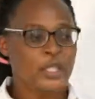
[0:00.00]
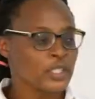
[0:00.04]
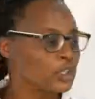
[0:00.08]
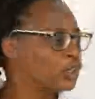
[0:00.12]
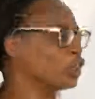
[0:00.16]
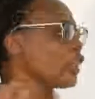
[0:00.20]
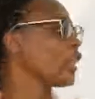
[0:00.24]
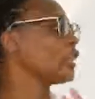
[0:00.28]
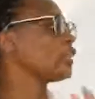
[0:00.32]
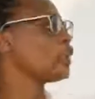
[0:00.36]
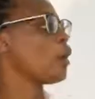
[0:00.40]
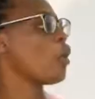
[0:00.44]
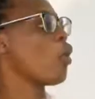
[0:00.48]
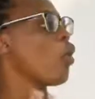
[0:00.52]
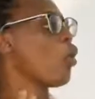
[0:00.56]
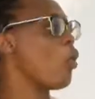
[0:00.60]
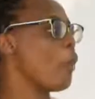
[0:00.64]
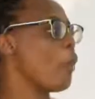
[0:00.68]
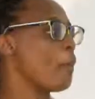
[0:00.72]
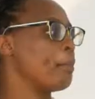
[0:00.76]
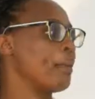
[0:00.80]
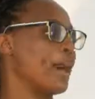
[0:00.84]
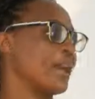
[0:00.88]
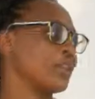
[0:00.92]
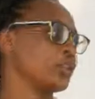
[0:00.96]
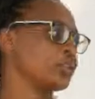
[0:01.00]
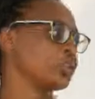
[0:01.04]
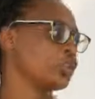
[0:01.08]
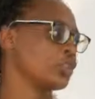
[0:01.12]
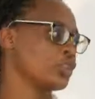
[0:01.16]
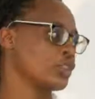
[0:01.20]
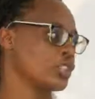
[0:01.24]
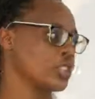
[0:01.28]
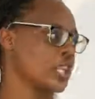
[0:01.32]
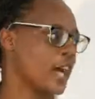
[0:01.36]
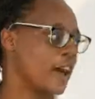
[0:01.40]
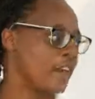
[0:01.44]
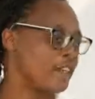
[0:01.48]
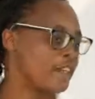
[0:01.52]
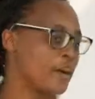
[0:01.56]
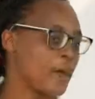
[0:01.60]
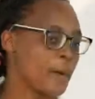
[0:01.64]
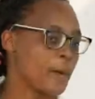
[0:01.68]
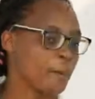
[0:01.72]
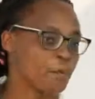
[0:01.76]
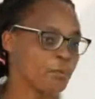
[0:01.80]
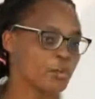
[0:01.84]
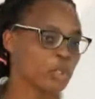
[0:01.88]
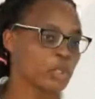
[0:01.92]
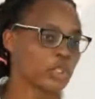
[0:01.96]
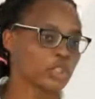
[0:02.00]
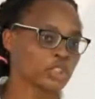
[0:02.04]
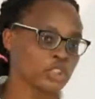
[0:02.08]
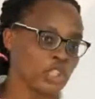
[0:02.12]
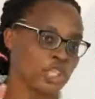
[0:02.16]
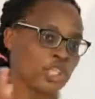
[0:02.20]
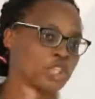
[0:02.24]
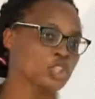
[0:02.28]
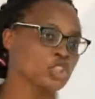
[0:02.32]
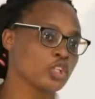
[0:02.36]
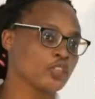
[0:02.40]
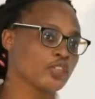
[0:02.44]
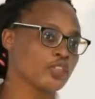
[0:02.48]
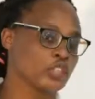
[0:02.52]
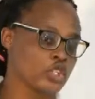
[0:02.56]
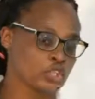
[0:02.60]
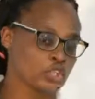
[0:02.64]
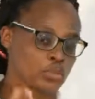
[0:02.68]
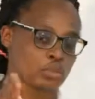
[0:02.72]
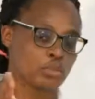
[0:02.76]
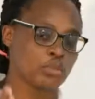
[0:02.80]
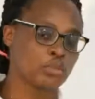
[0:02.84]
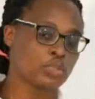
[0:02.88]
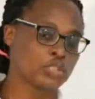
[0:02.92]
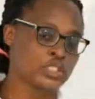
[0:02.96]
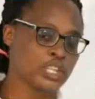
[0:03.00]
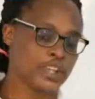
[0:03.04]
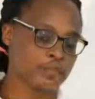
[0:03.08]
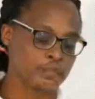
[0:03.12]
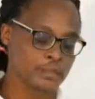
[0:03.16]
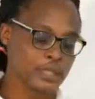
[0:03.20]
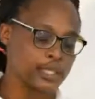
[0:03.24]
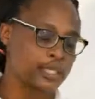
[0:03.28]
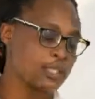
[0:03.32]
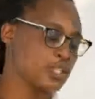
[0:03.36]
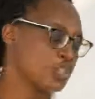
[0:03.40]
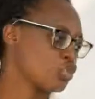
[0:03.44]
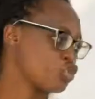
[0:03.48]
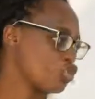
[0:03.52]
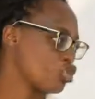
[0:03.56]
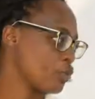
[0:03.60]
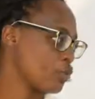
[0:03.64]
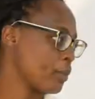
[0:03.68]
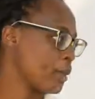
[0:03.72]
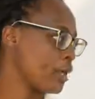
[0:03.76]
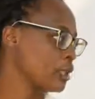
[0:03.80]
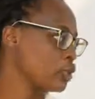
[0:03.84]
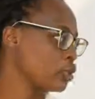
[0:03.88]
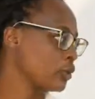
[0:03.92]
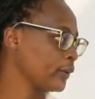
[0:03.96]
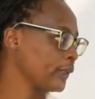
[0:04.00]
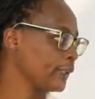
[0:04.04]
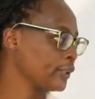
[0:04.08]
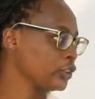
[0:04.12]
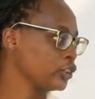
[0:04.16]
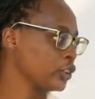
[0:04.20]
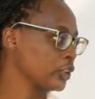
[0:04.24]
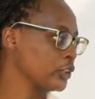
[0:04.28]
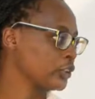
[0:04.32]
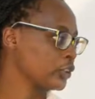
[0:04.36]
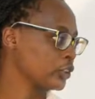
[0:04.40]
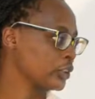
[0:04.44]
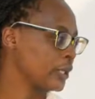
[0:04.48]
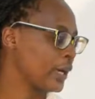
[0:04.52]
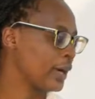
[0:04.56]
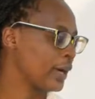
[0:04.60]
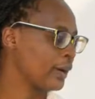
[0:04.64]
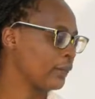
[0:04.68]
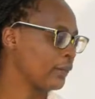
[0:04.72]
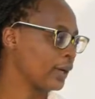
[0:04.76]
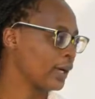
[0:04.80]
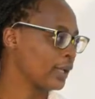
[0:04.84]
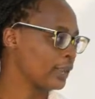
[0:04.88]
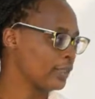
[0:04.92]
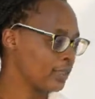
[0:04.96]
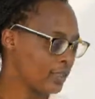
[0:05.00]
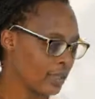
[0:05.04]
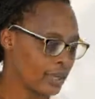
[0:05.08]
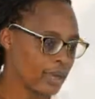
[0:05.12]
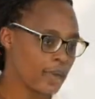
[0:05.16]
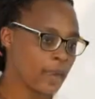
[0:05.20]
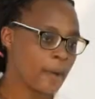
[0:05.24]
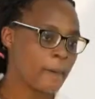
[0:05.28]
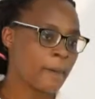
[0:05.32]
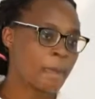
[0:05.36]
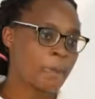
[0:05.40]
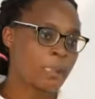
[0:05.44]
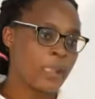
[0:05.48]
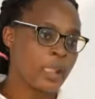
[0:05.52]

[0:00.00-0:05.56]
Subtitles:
So there's a whole bunch of stuff. Because each of these books have been instrumental in changing how I think.